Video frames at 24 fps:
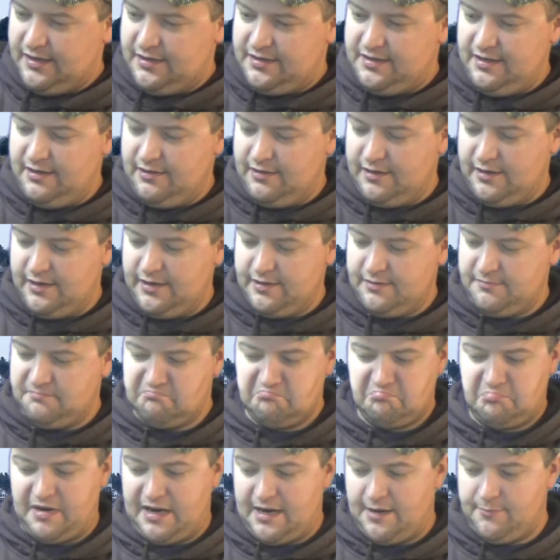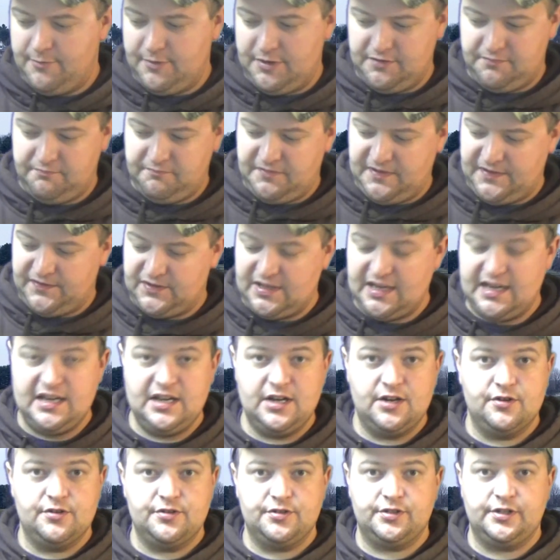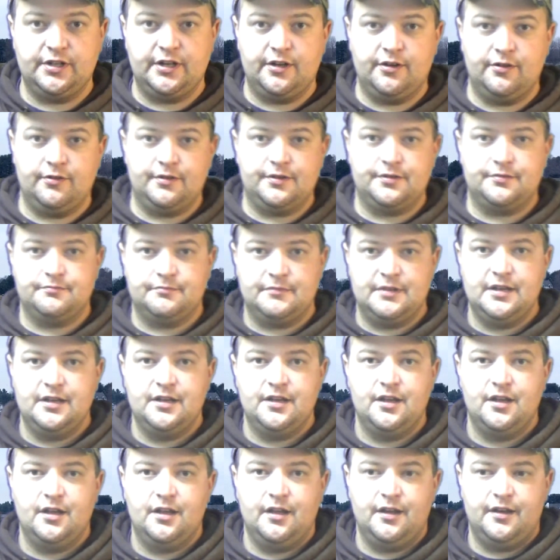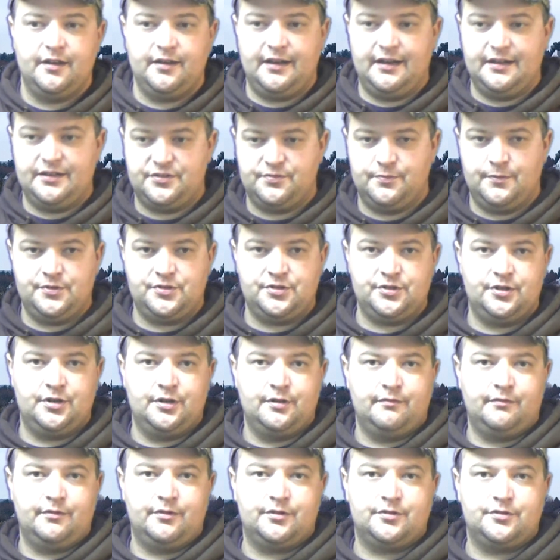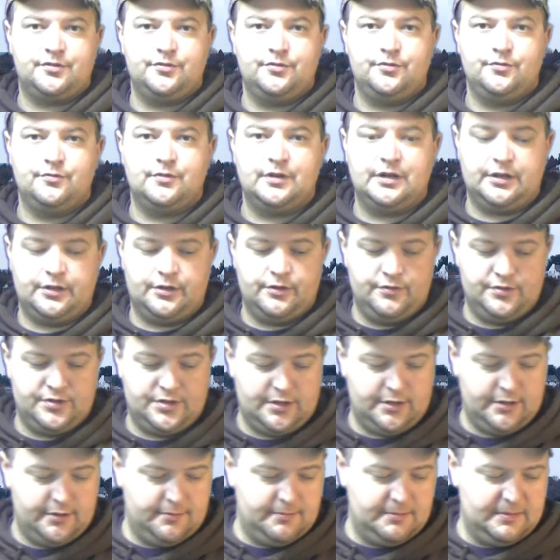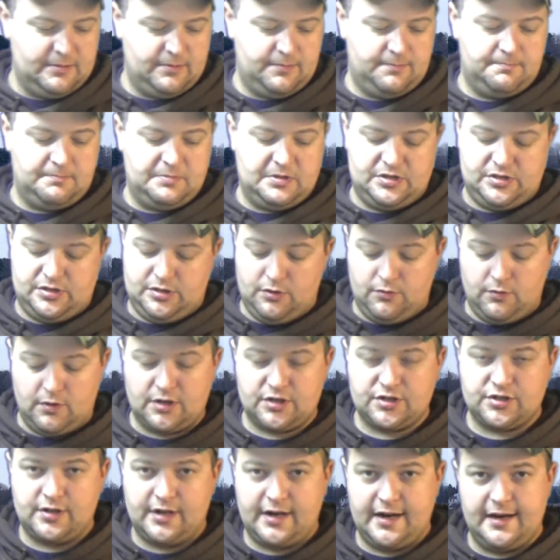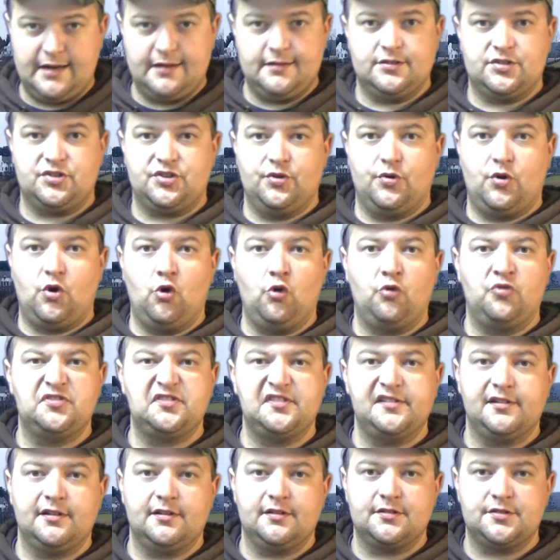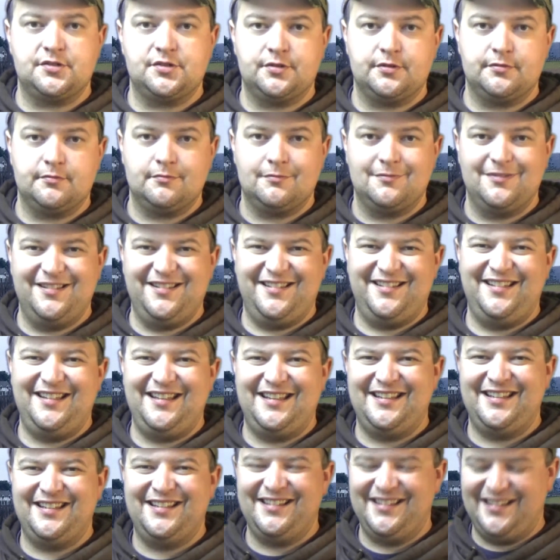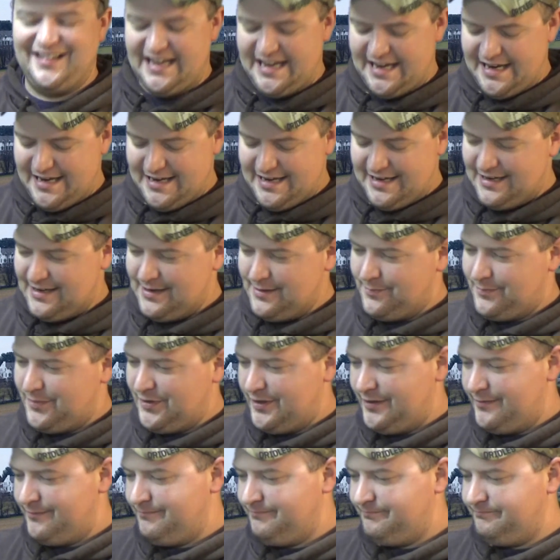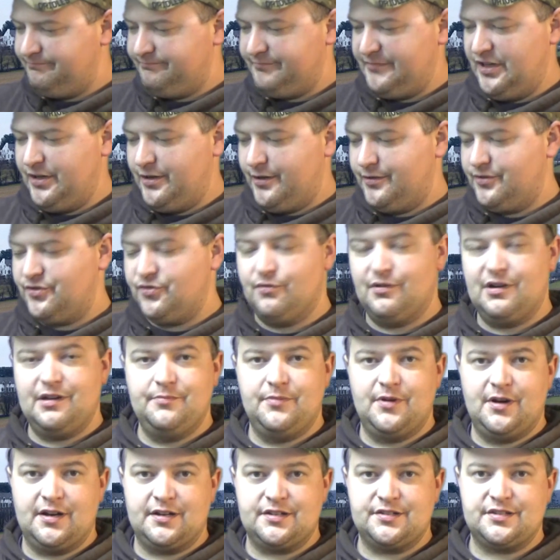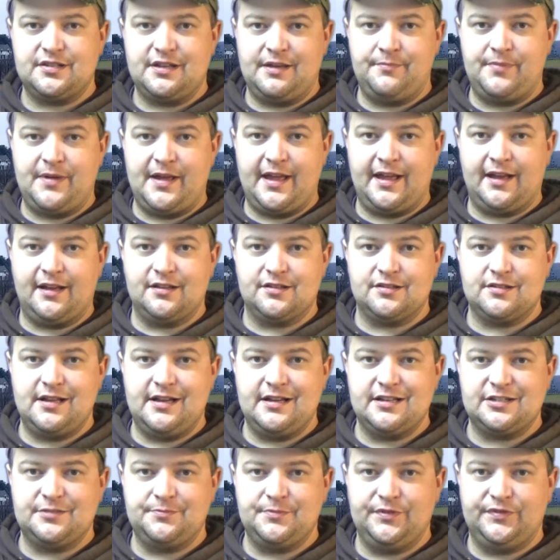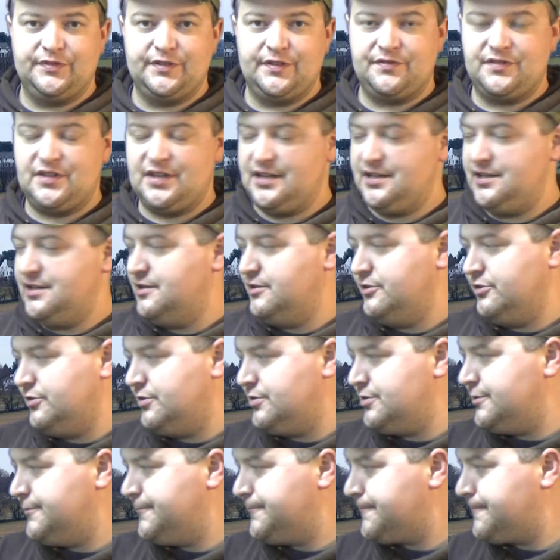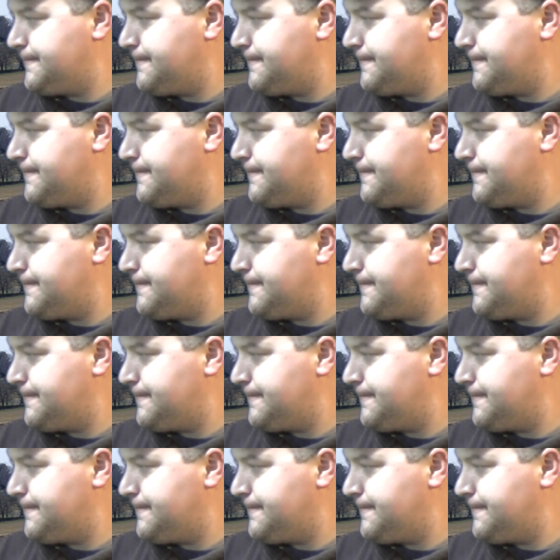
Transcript: deer hunting probably 15 years ago, and I switched it over to goose hunting. It still works great. Still holds things. But you know, $20. That bag has lasted me 15 years.